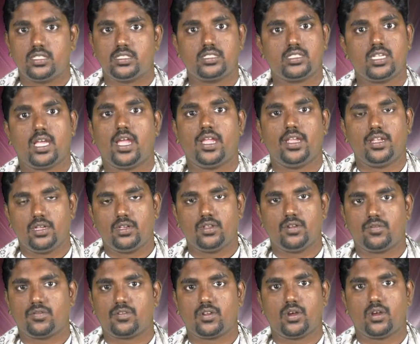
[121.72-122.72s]
the child
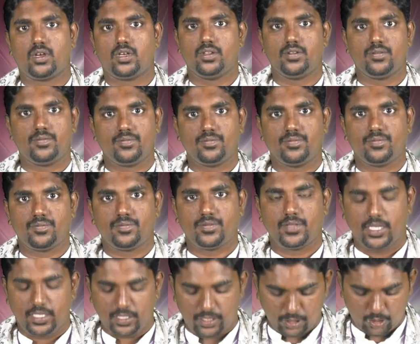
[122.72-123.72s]
of God.
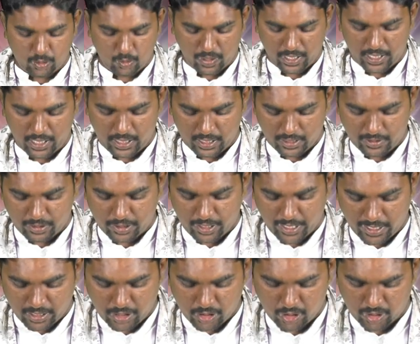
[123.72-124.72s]
It is very
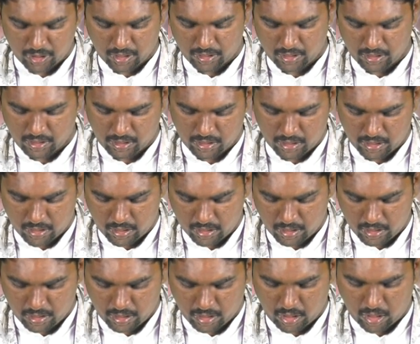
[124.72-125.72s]
dangerous.
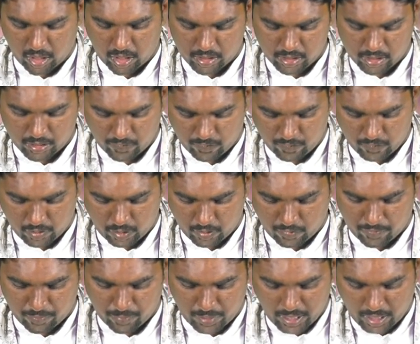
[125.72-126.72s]
The concept
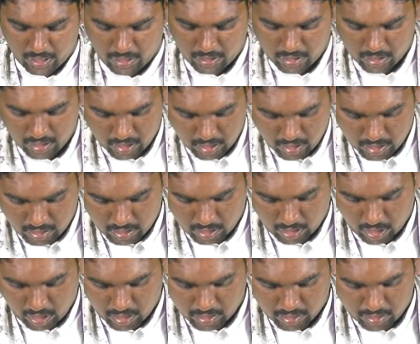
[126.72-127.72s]
of merit, the
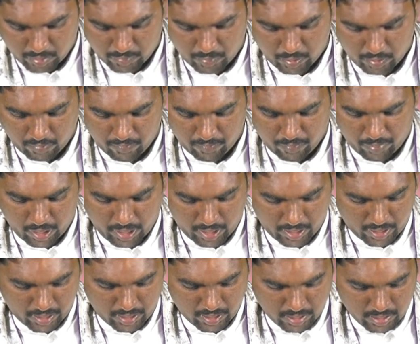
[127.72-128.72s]
concept of
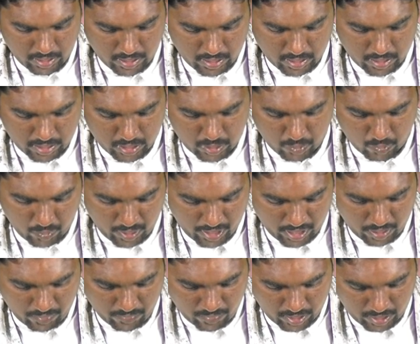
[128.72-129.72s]
pride is
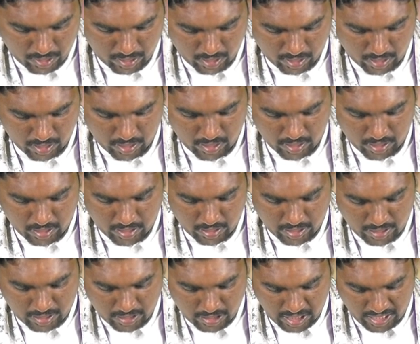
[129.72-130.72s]
very, very
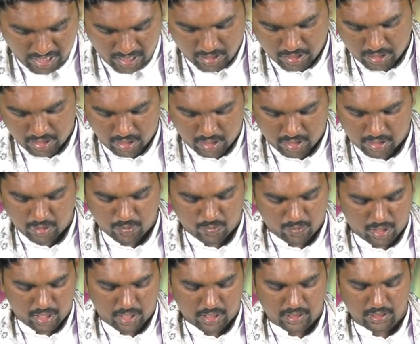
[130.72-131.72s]
dangerous
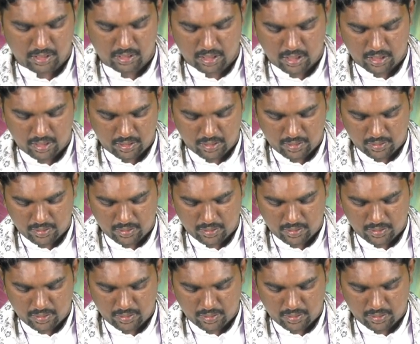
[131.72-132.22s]
for us.